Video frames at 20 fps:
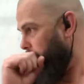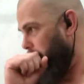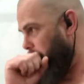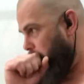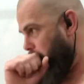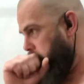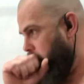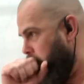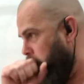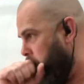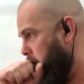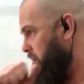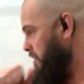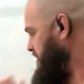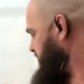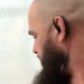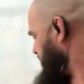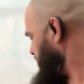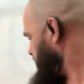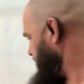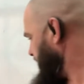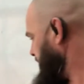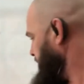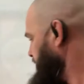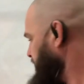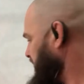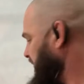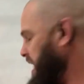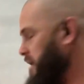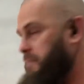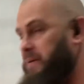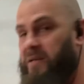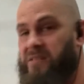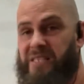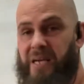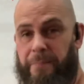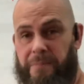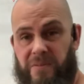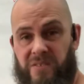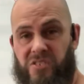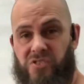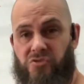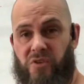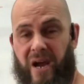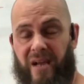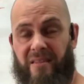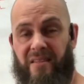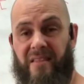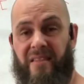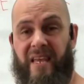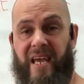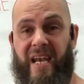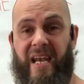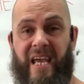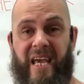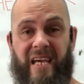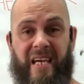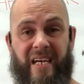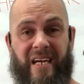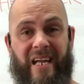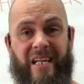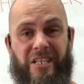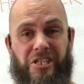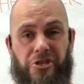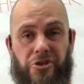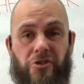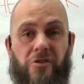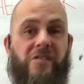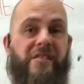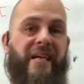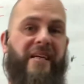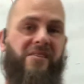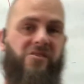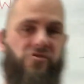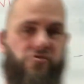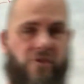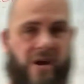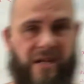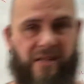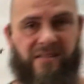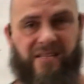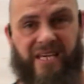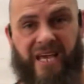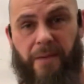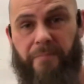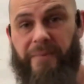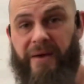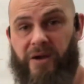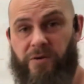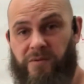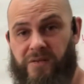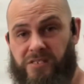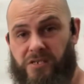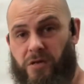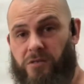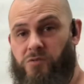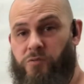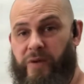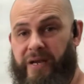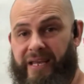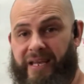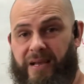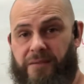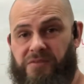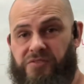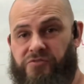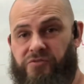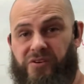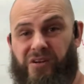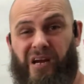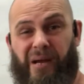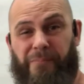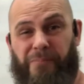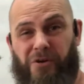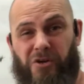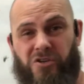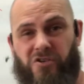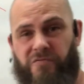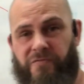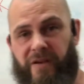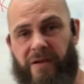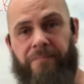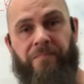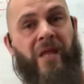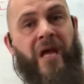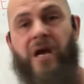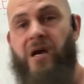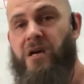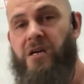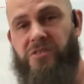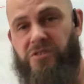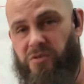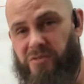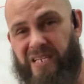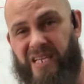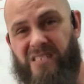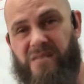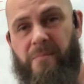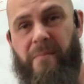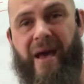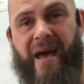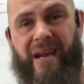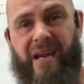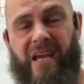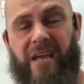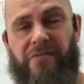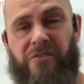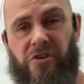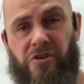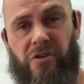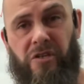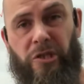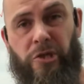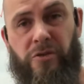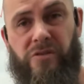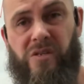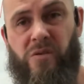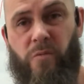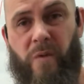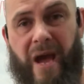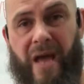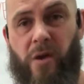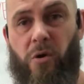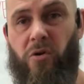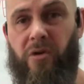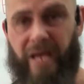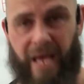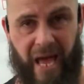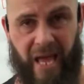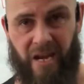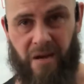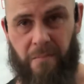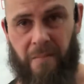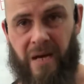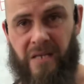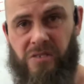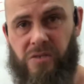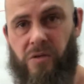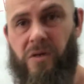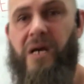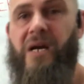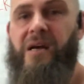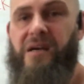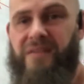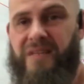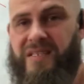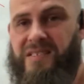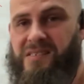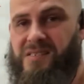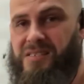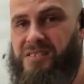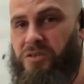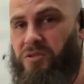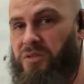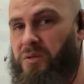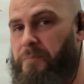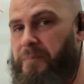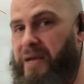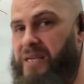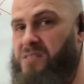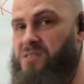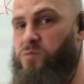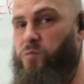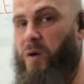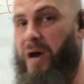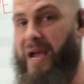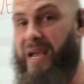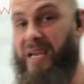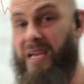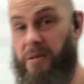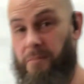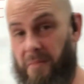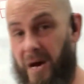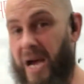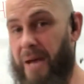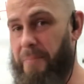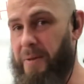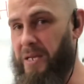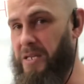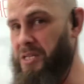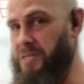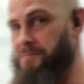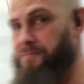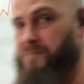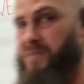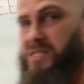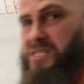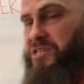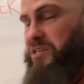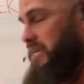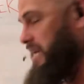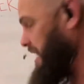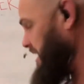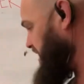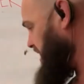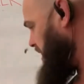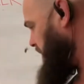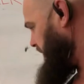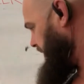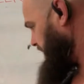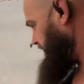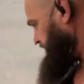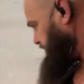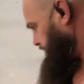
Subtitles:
excuse me, he builds up his strength, and then he can use that strength to get better results when he comes through to hypertrophy. So it doesn't matter if you're losing weight or gaining muscle, this is still the best way, in my opinion, to get going.